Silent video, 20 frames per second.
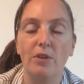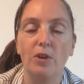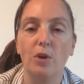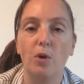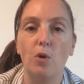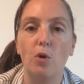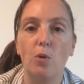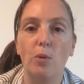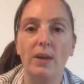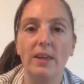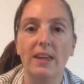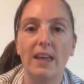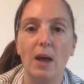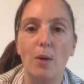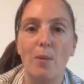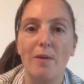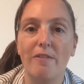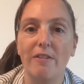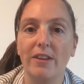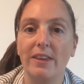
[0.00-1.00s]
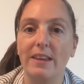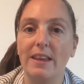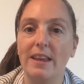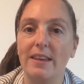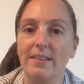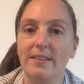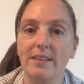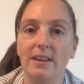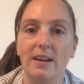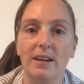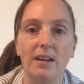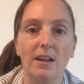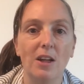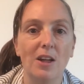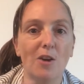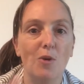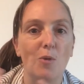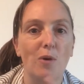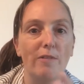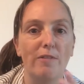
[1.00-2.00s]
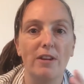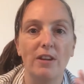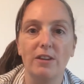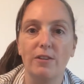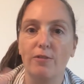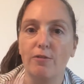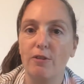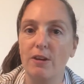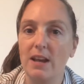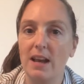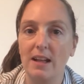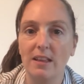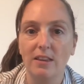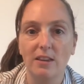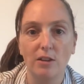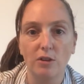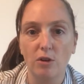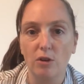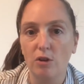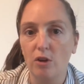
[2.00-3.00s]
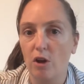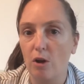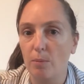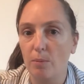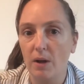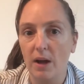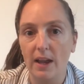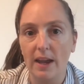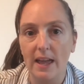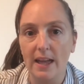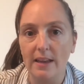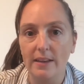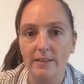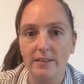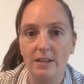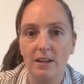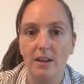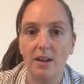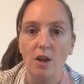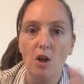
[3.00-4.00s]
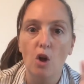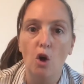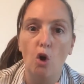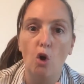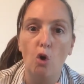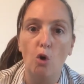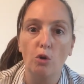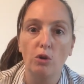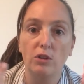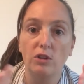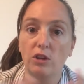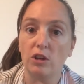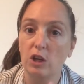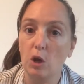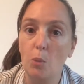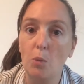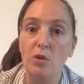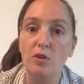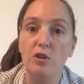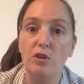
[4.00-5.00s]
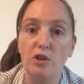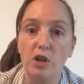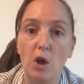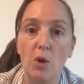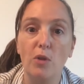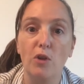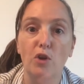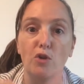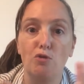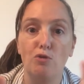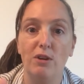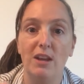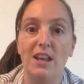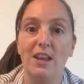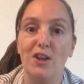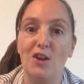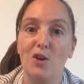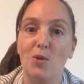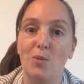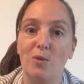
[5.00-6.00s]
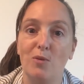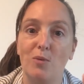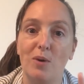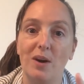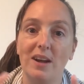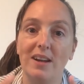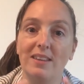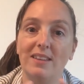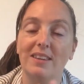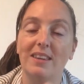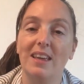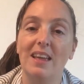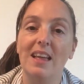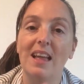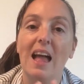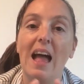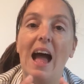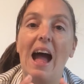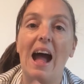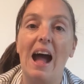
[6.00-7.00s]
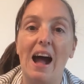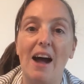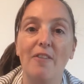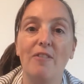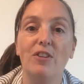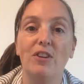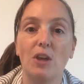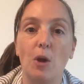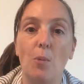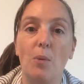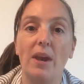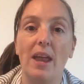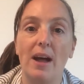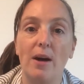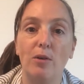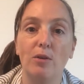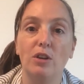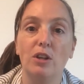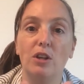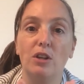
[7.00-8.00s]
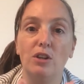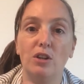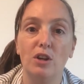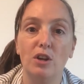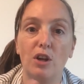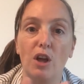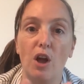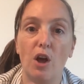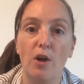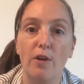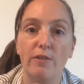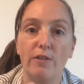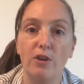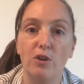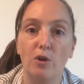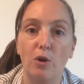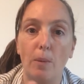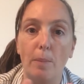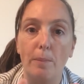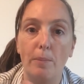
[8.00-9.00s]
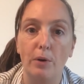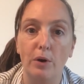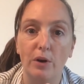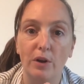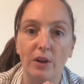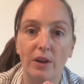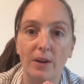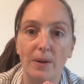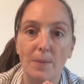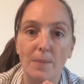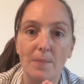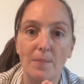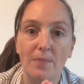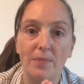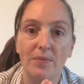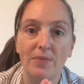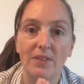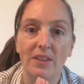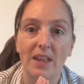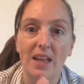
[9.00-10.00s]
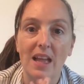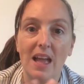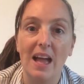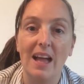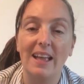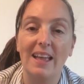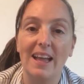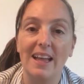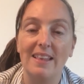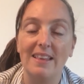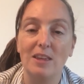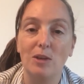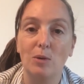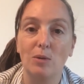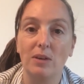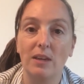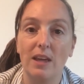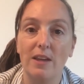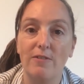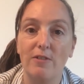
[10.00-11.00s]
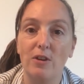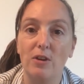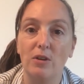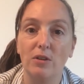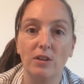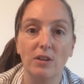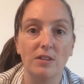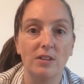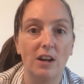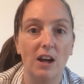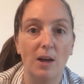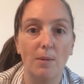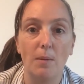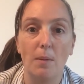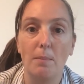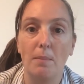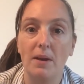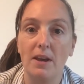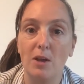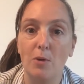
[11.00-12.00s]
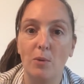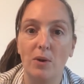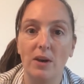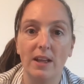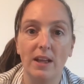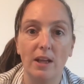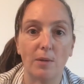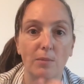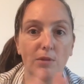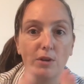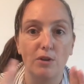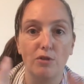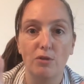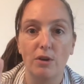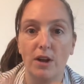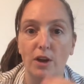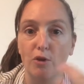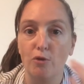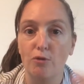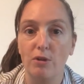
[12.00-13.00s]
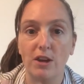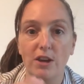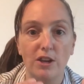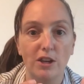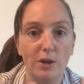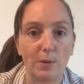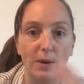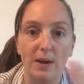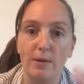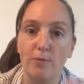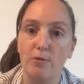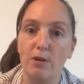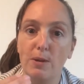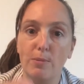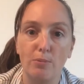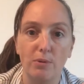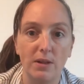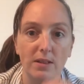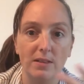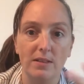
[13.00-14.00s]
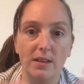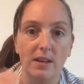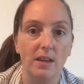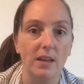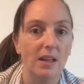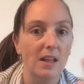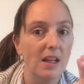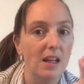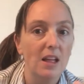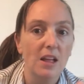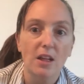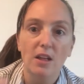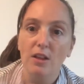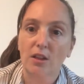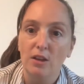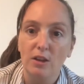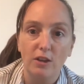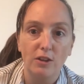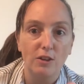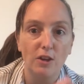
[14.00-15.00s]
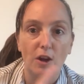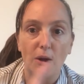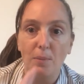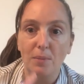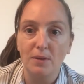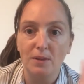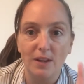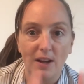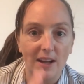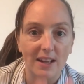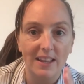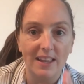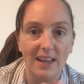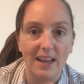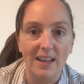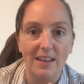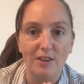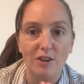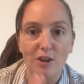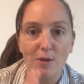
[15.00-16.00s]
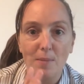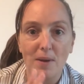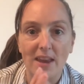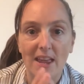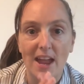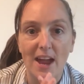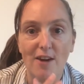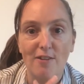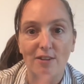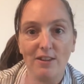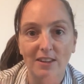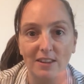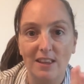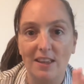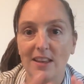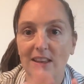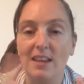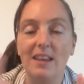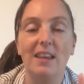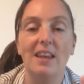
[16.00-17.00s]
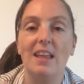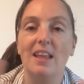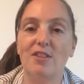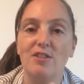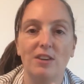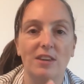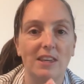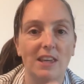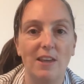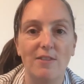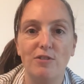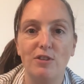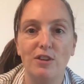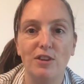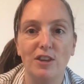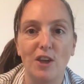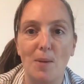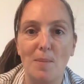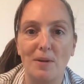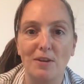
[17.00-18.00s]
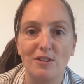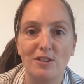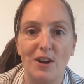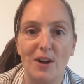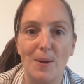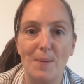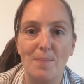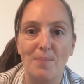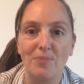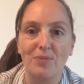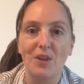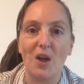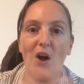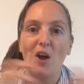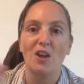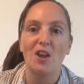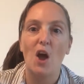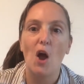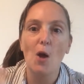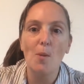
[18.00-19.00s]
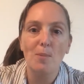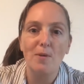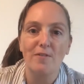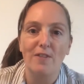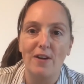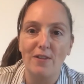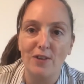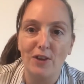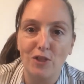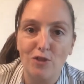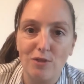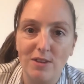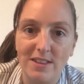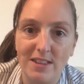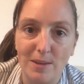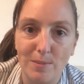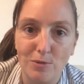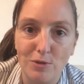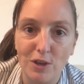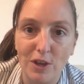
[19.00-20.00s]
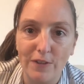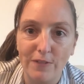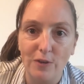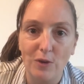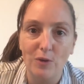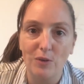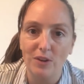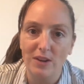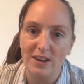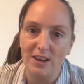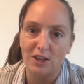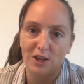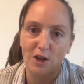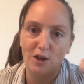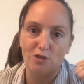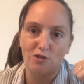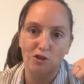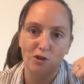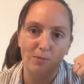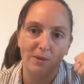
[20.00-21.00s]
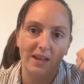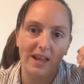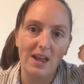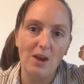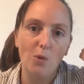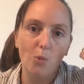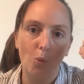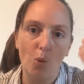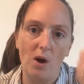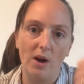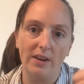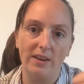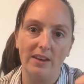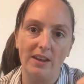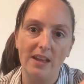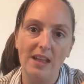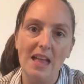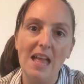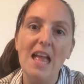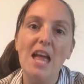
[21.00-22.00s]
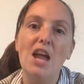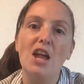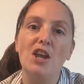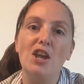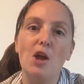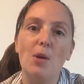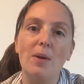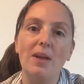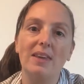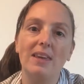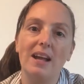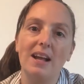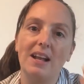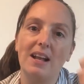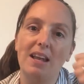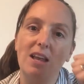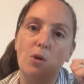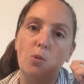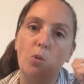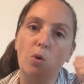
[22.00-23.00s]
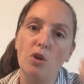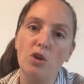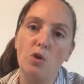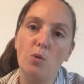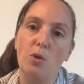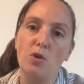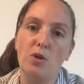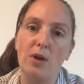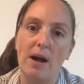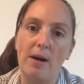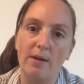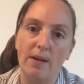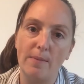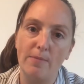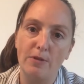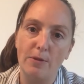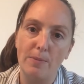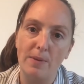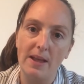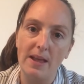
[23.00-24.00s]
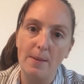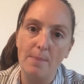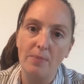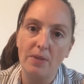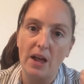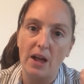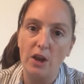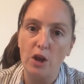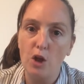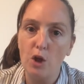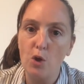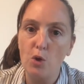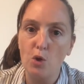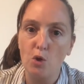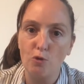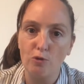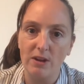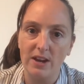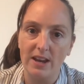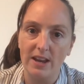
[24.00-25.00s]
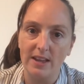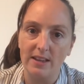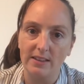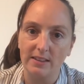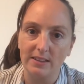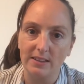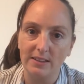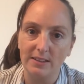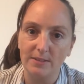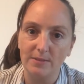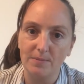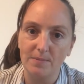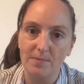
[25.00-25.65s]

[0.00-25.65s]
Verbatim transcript: So always get whether it's an editor, whether it's freelancer.com kind of editor, or it's just someone you know that's really good with words, have someone else look over your book. Again, this will save you lots of time and money it comes to trying to redo it, reprint it, stop, start again, too many errors, and it just saves you so much time. I hope you found these three tips useful. Let's go through them again. One, know exactly what you want your outcome to be and who your reader is.